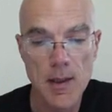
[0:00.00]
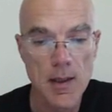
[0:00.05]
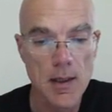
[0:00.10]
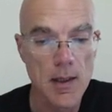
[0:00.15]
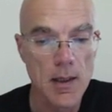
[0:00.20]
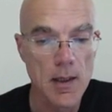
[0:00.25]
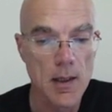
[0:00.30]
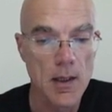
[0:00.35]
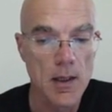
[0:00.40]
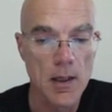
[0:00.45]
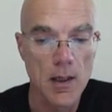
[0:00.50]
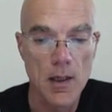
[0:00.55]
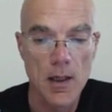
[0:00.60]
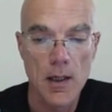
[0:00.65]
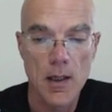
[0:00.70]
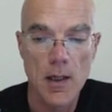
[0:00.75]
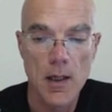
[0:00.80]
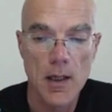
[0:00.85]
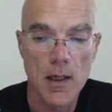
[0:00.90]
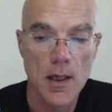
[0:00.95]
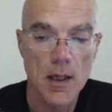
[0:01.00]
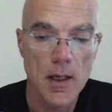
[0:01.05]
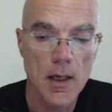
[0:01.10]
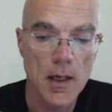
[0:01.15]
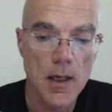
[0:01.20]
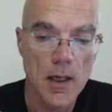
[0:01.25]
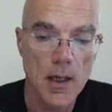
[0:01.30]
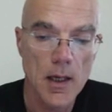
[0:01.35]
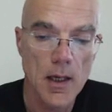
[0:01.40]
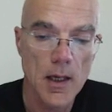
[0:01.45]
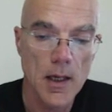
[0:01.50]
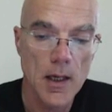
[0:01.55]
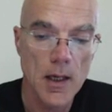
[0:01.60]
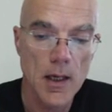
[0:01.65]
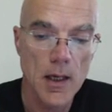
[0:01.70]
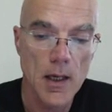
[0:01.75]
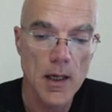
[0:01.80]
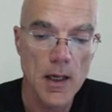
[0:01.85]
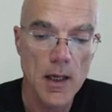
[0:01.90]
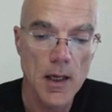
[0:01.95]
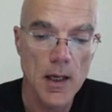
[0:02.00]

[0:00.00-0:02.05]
[no speech]